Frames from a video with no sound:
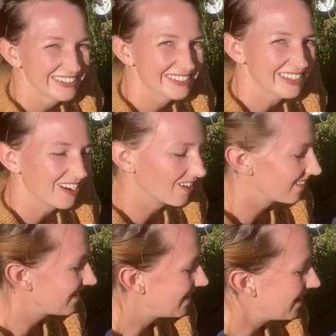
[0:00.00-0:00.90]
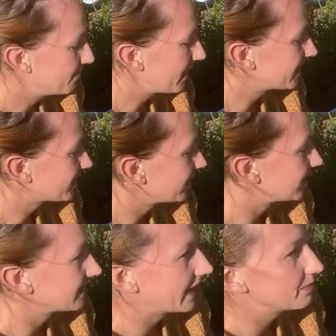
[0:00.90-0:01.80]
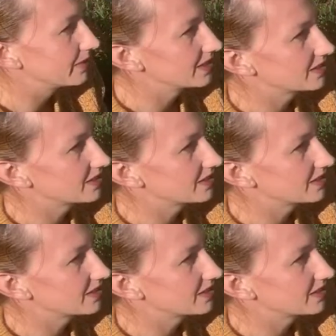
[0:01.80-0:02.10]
So basil and mint